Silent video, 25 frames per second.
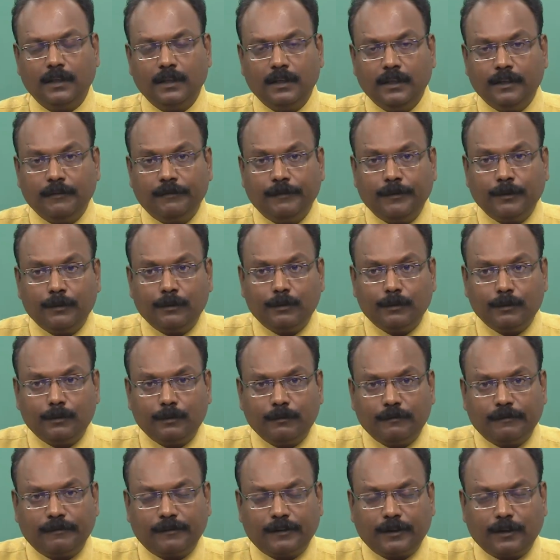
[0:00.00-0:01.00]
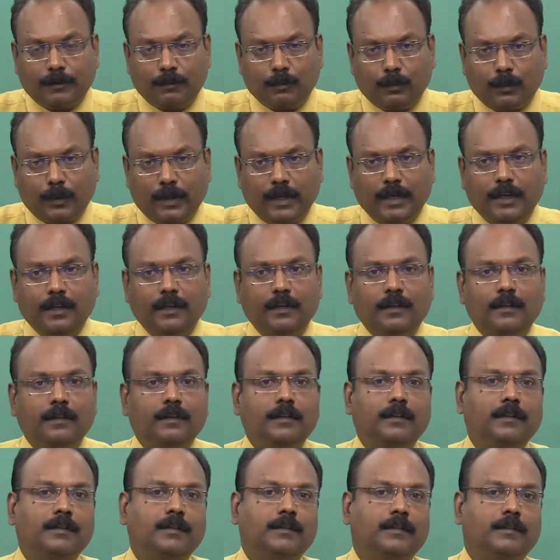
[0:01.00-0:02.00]
if you for a while
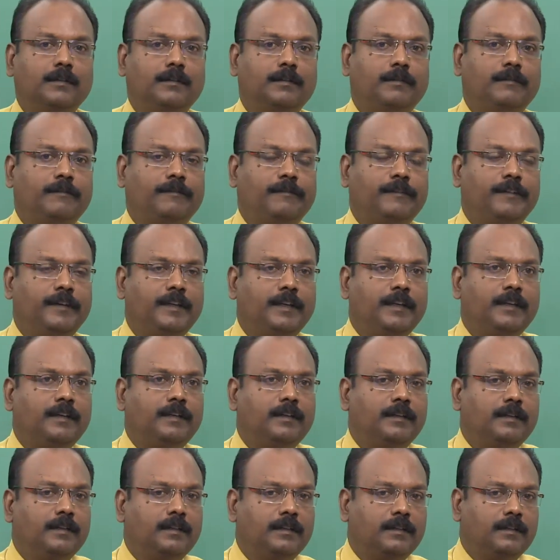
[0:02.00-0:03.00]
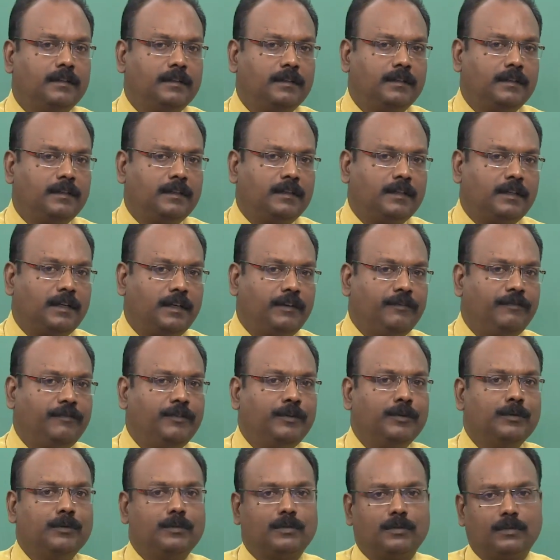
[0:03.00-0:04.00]
feel
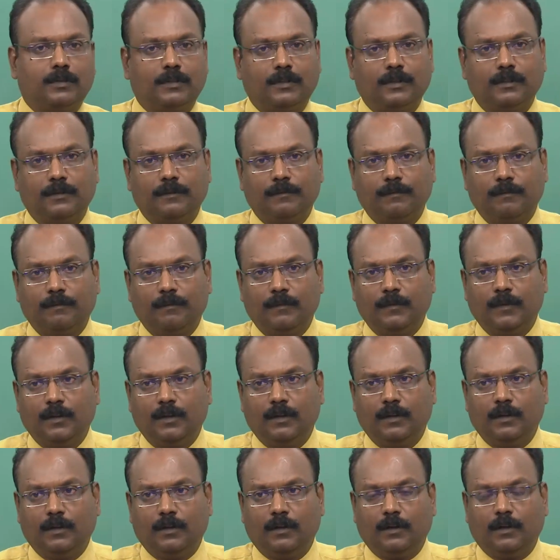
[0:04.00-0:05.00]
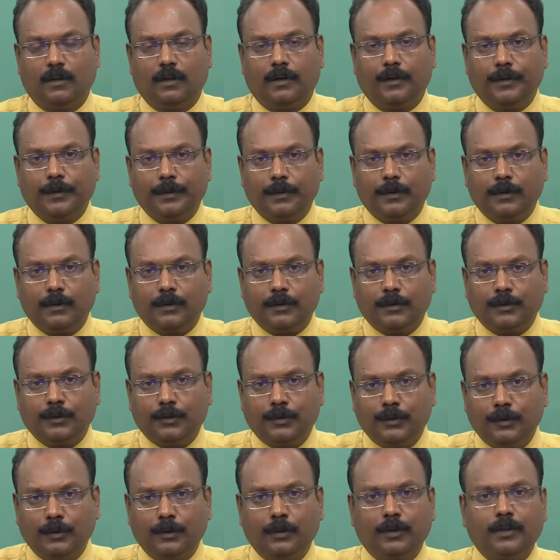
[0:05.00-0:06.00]
confused or you are not
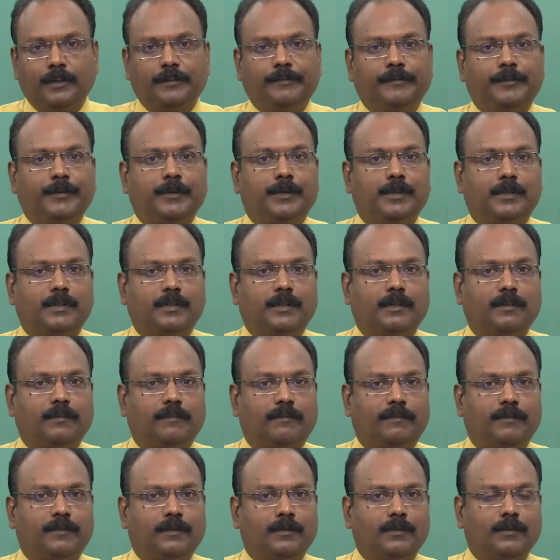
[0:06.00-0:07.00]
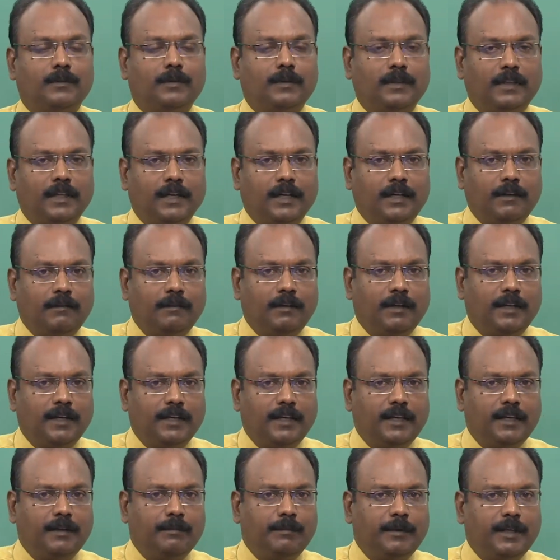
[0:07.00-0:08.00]
sure of yourself, so that will
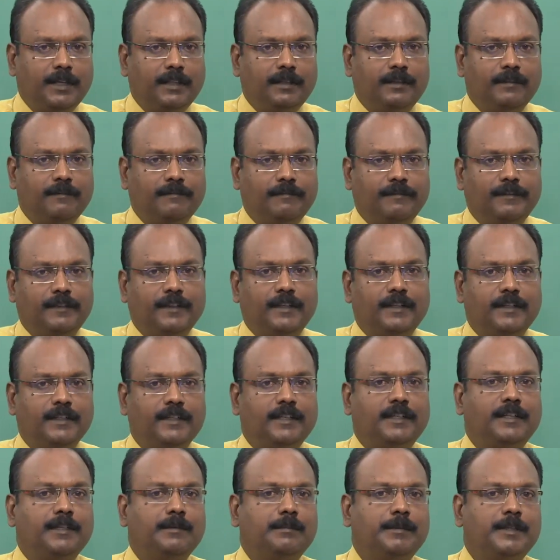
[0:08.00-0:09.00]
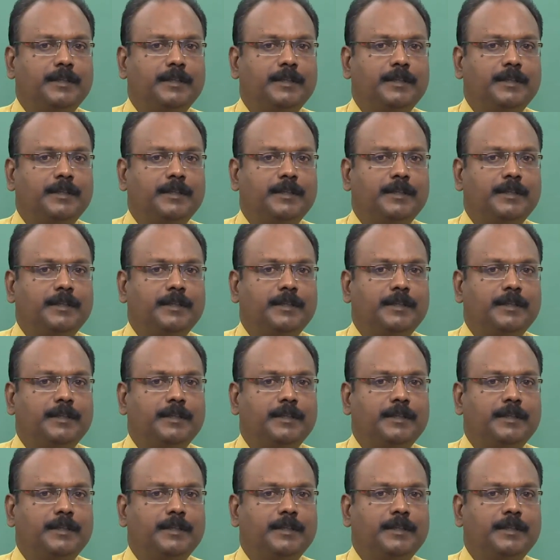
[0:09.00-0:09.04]
again make them feel little